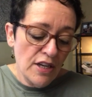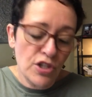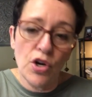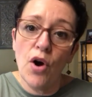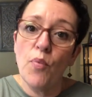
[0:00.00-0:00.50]

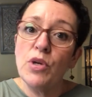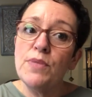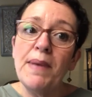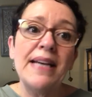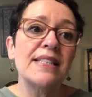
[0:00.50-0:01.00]
So,
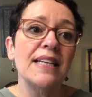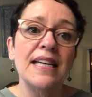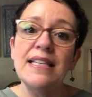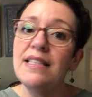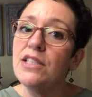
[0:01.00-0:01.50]
which makes it
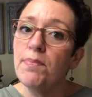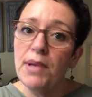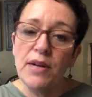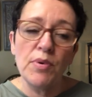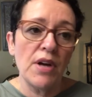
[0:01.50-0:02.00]
easy to
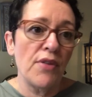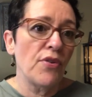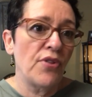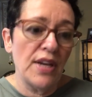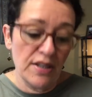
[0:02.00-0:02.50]
blend with other
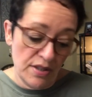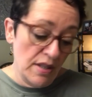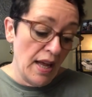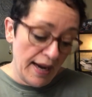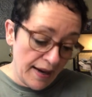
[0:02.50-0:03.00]
things
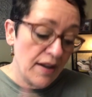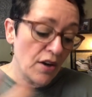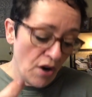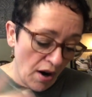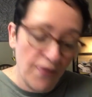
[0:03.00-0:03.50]

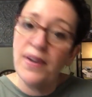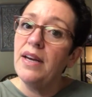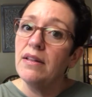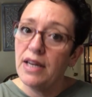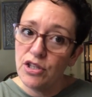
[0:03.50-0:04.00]
like
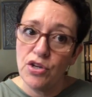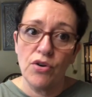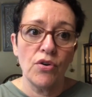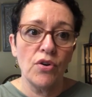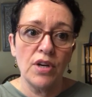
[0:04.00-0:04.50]
coffee, like
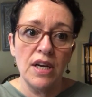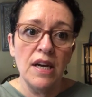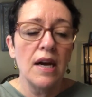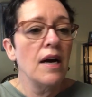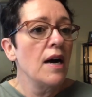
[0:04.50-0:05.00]
sugar cookie.